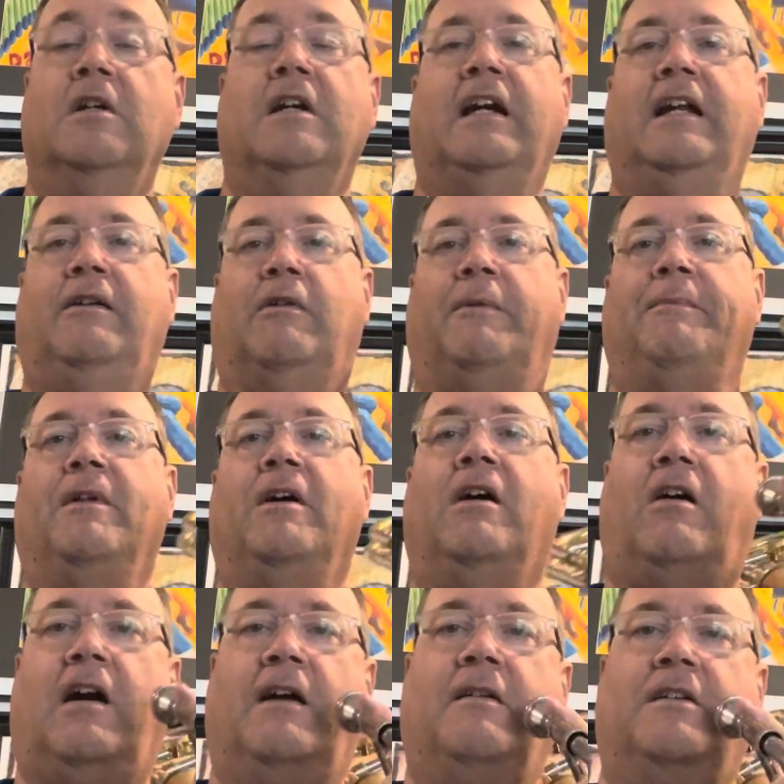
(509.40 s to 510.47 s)
Anyway, all
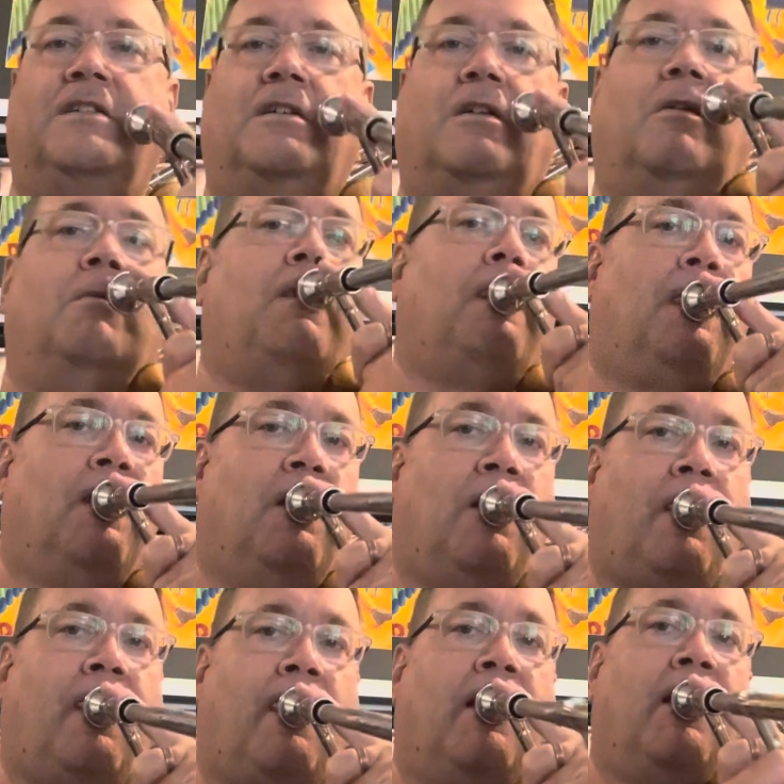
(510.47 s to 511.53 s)
right, so
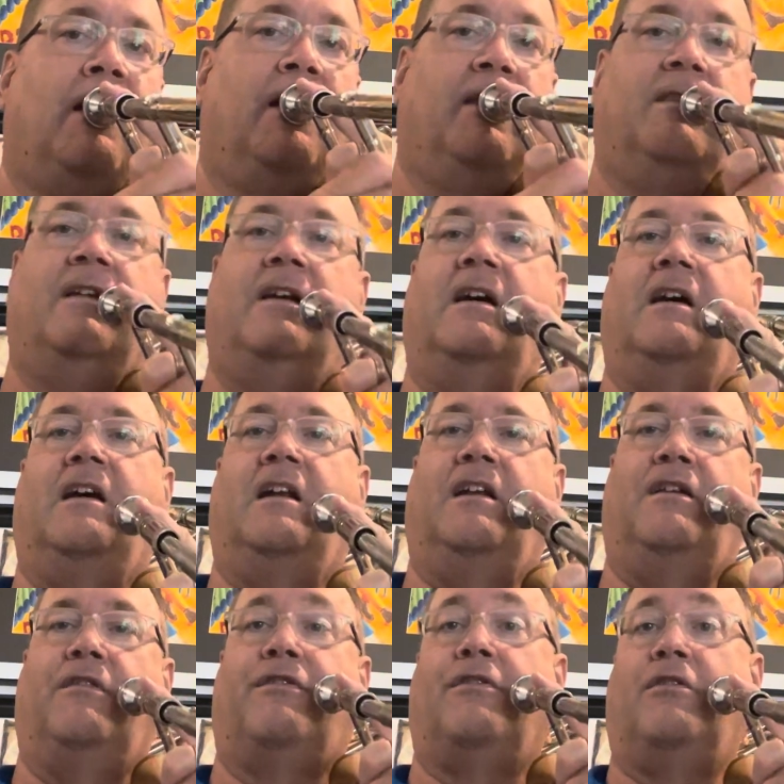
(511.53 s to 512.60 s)
then
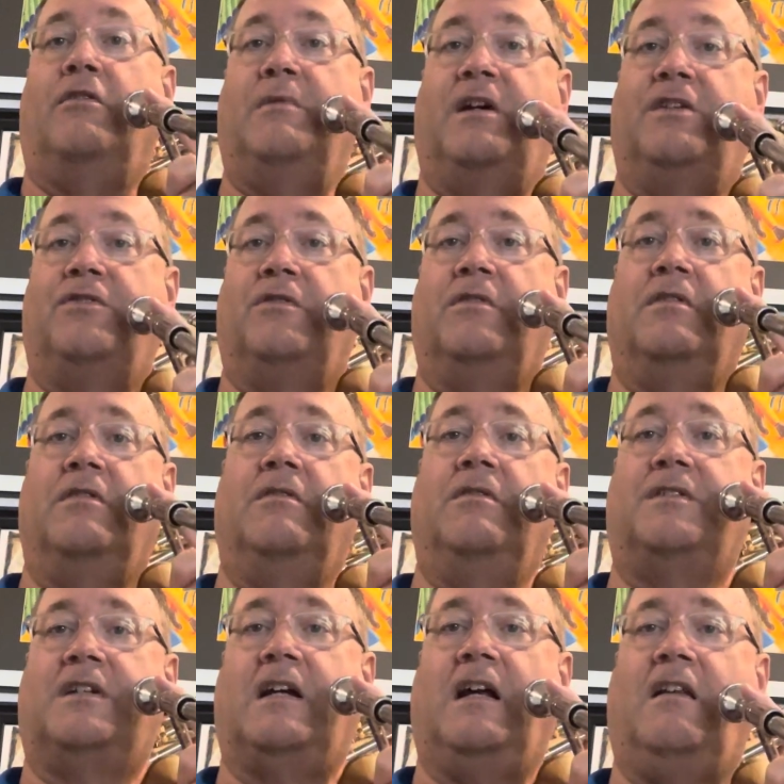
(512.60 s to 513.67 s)
the third measure is
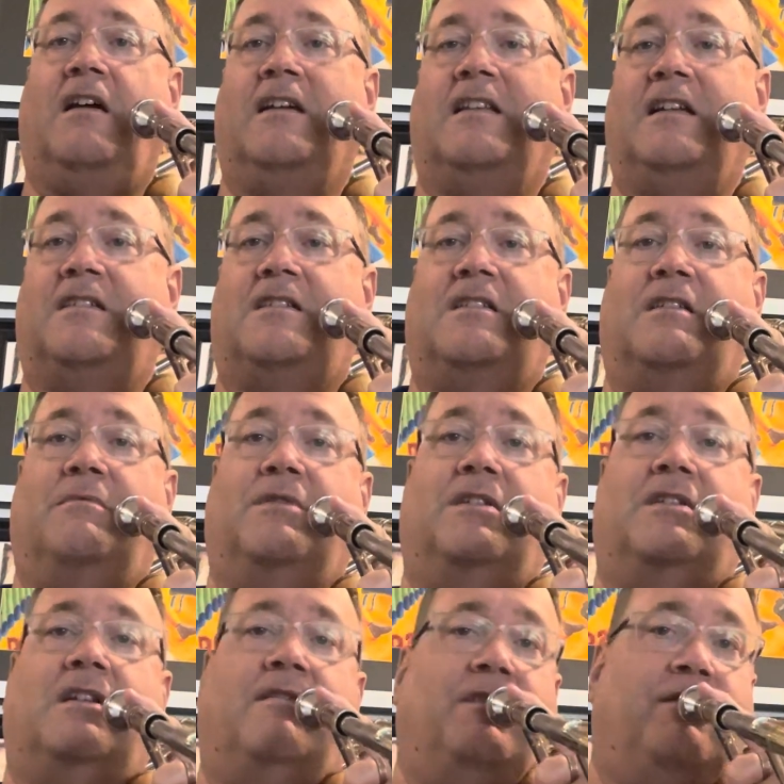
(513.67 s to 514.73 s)
kind of like that, some of the
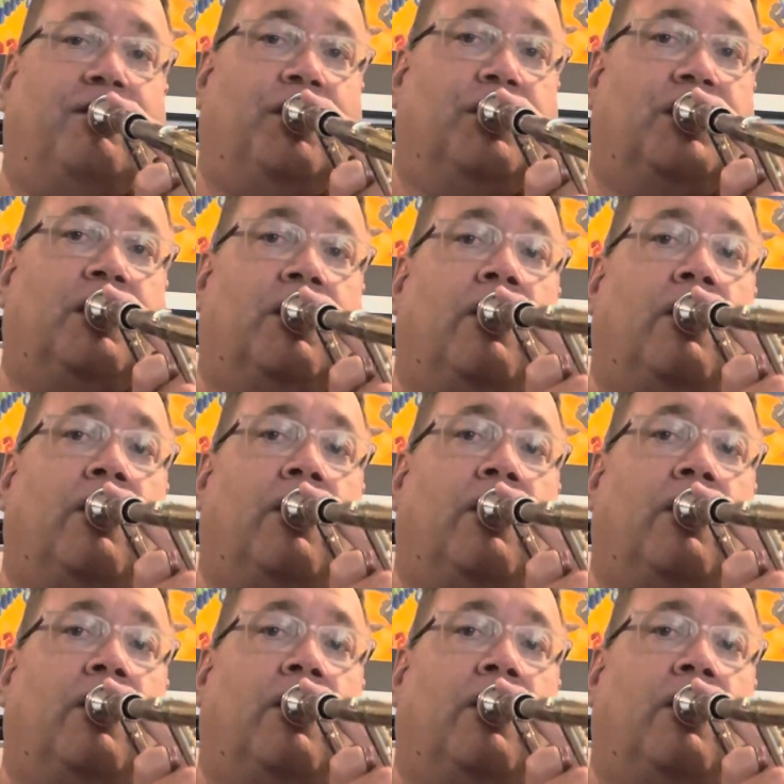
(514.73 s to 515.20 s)
stuff at the first.